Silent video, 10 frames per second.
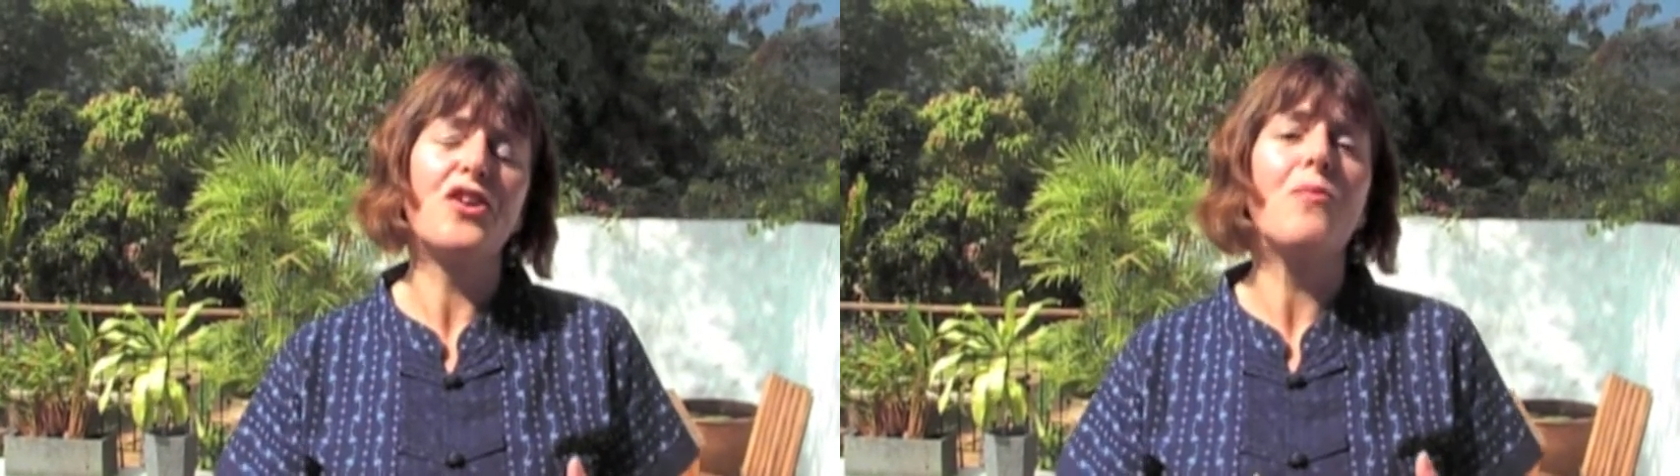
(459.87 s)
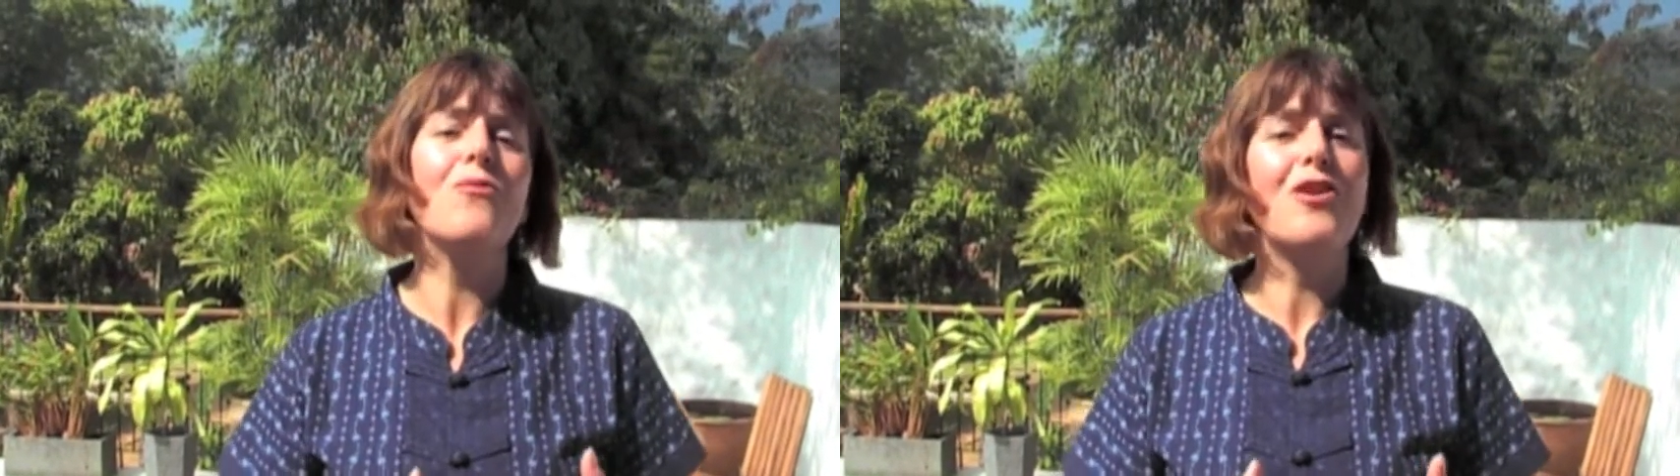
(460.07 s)

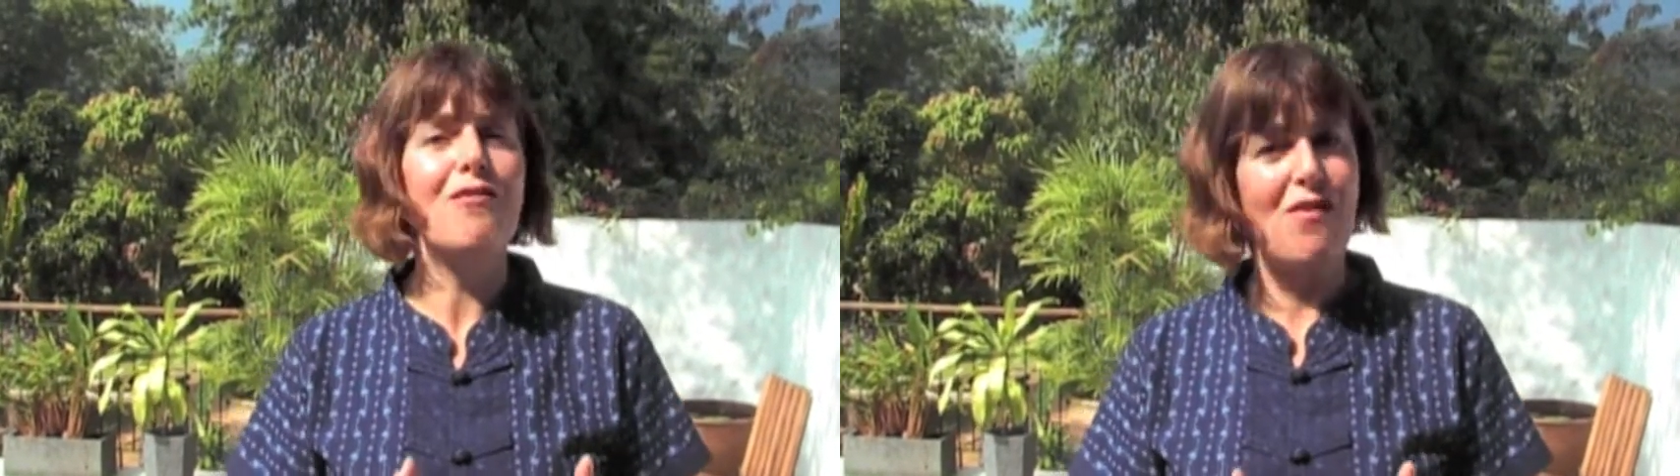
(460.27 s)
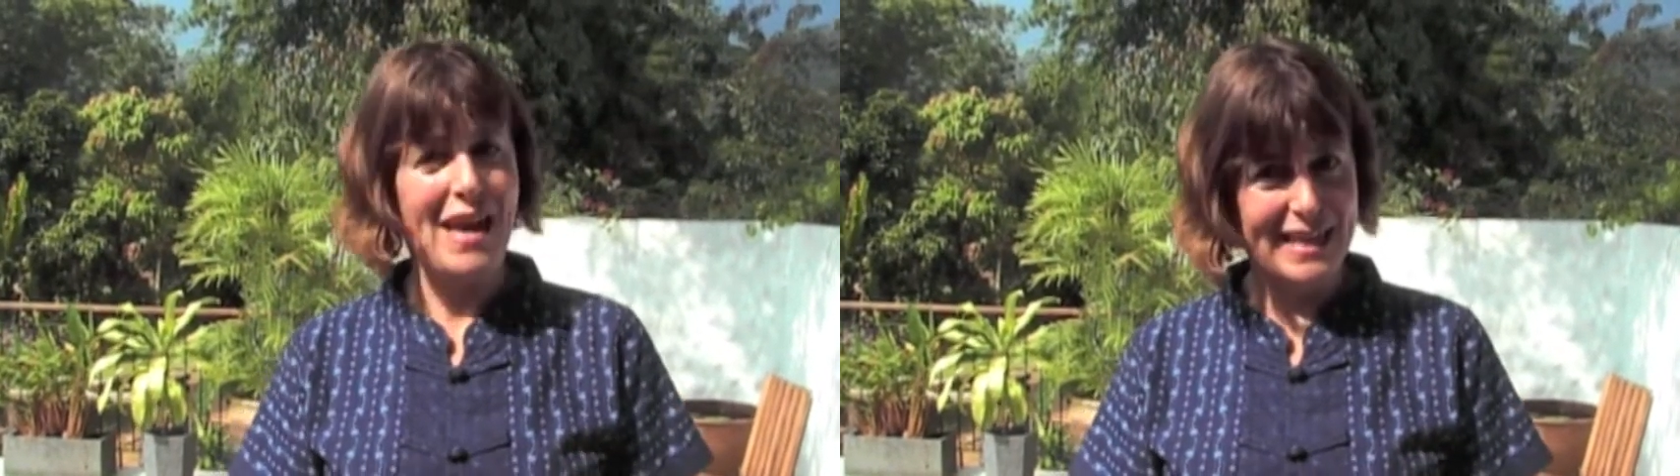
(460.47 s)
are more
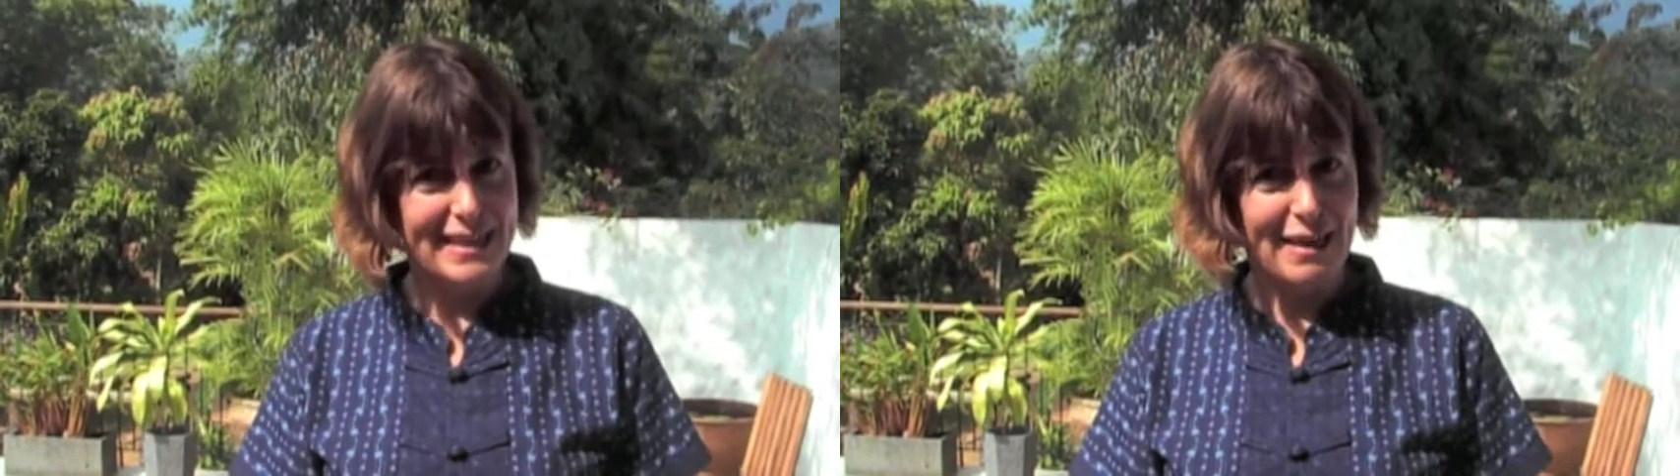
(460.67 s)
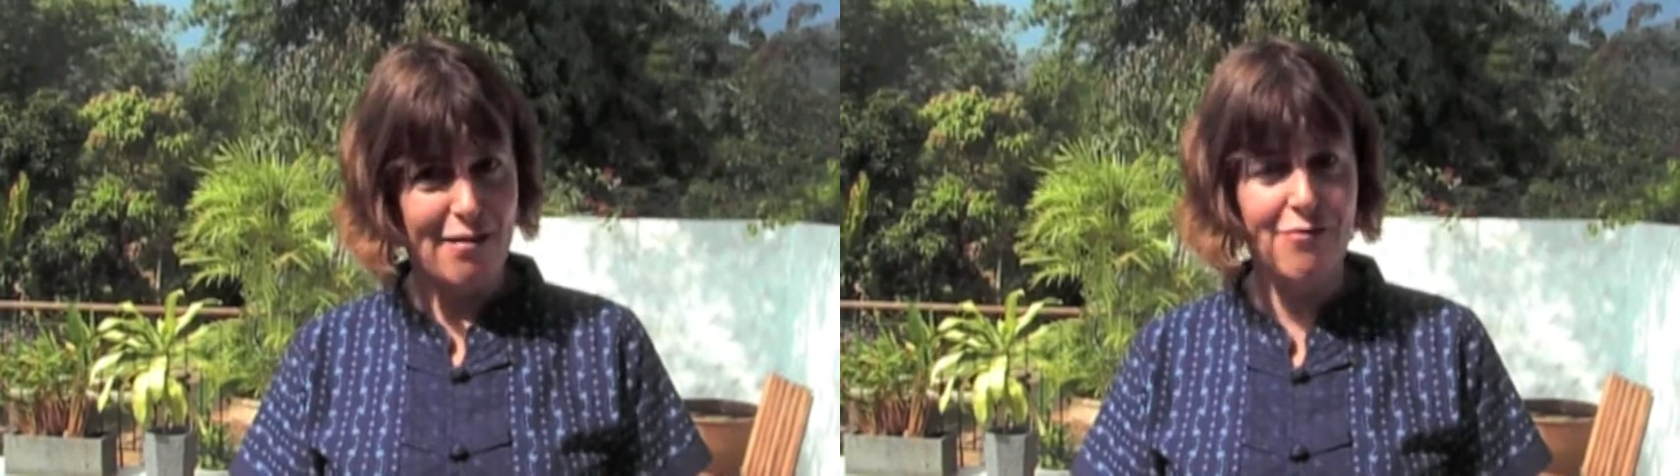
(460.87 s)

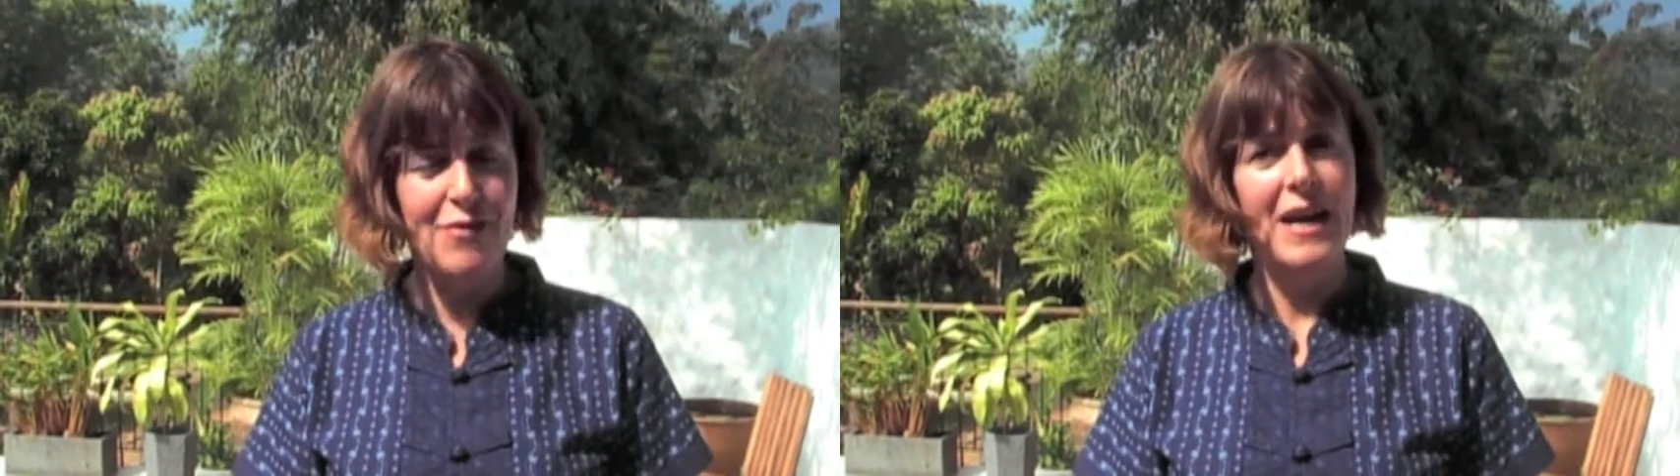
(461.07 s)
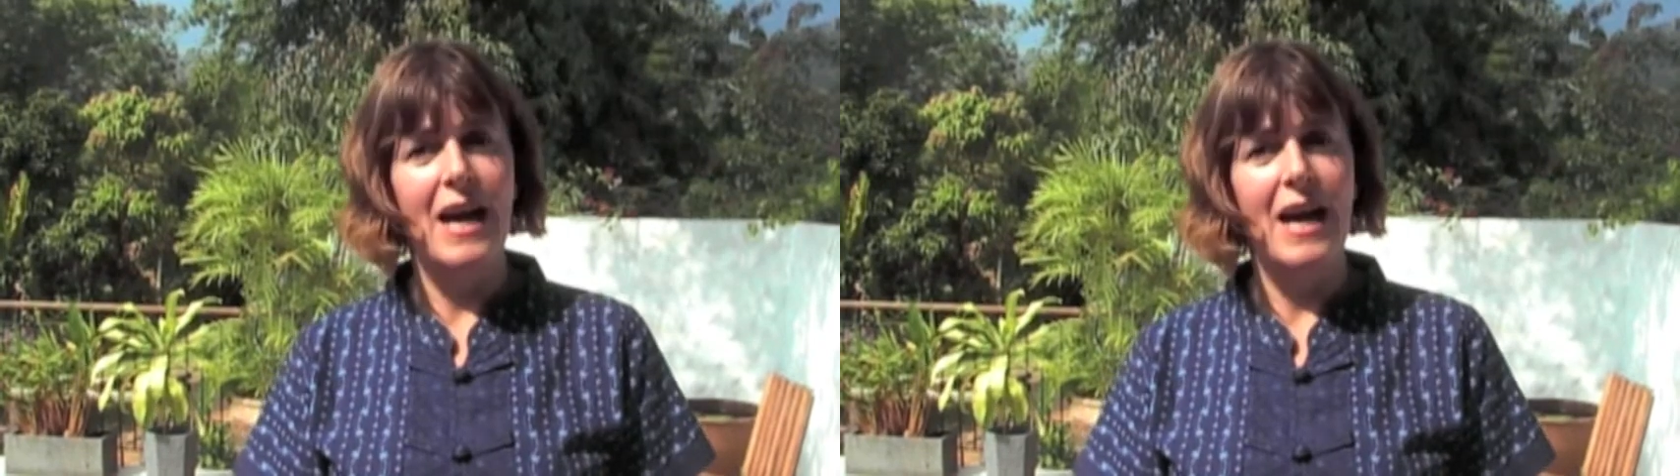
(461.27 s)
effective